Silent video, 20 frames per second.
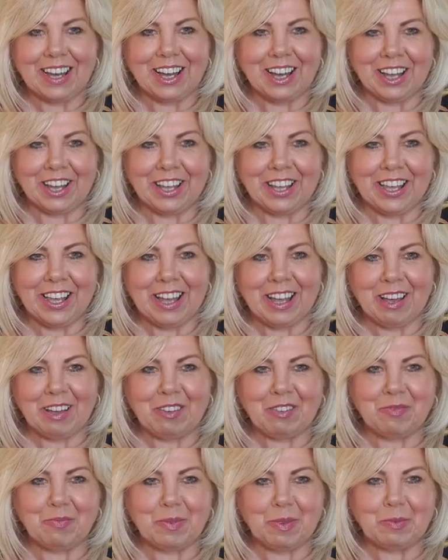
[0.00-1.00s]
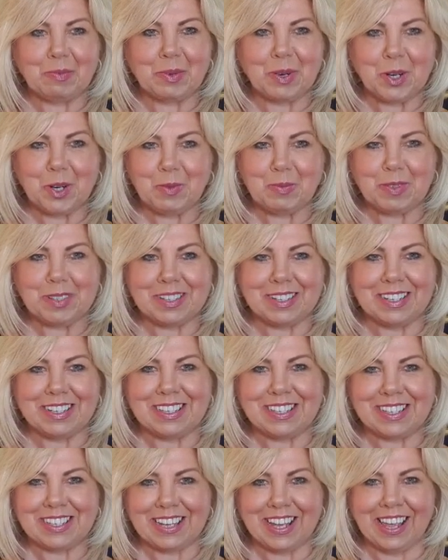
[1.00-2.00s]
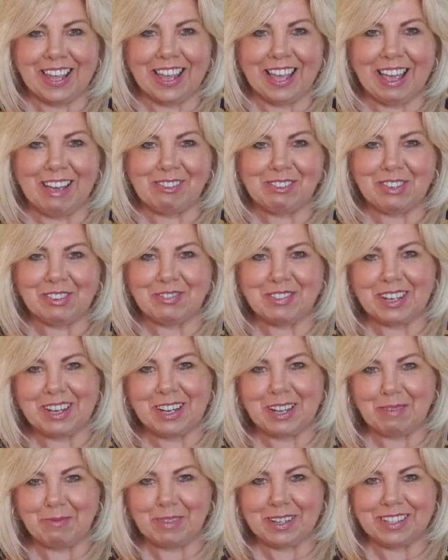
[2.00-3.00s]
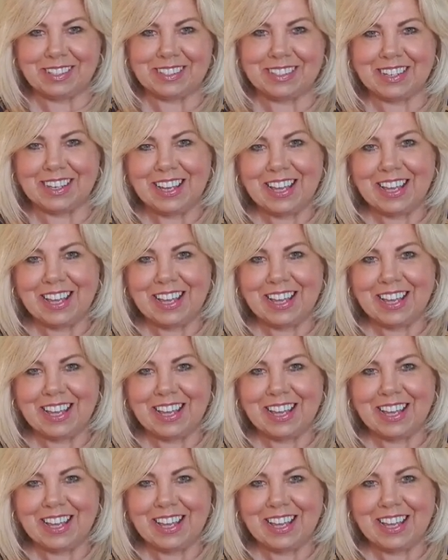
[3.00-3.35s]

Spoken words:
I have been purposely staying out of the limelight